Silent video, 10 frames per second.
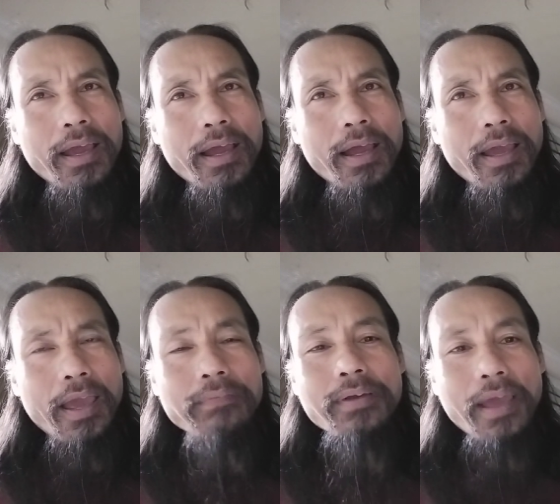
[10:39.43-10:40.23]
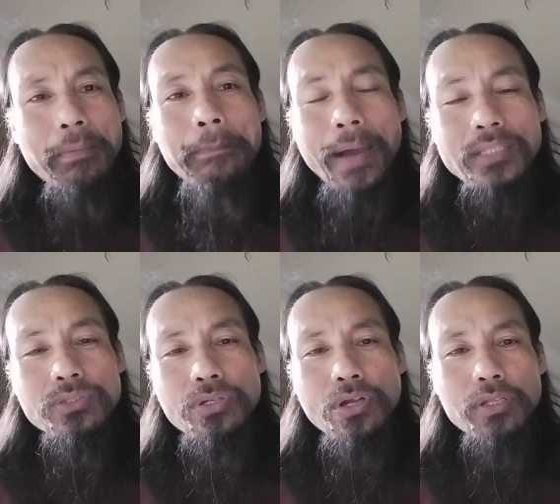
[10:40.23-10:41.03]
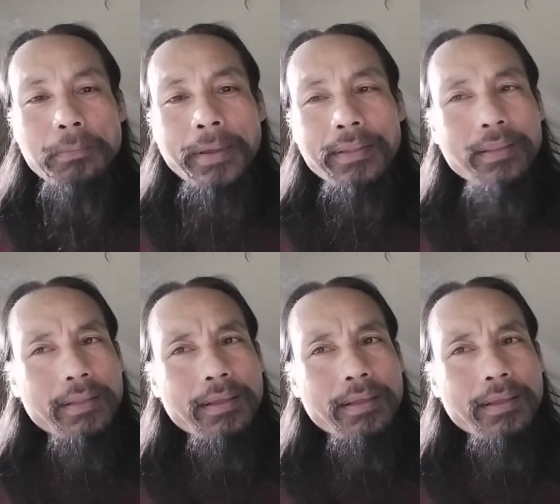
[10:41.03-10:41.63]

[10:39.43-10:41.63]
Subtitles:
ever have passed or not, but